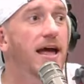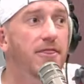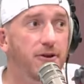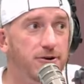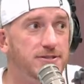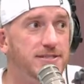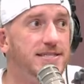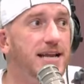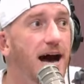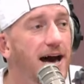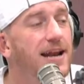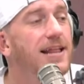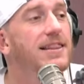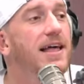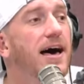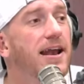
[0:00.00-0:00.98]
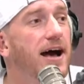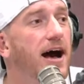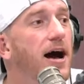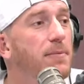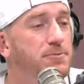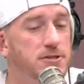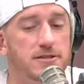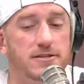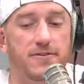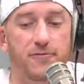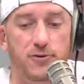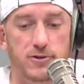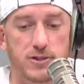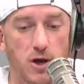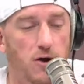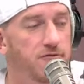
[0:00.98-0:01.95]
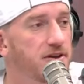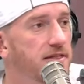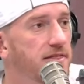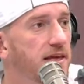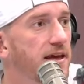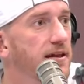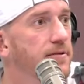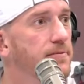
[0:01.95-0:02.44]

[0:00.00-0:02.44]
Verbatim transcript: There's not a lot of options for solving that.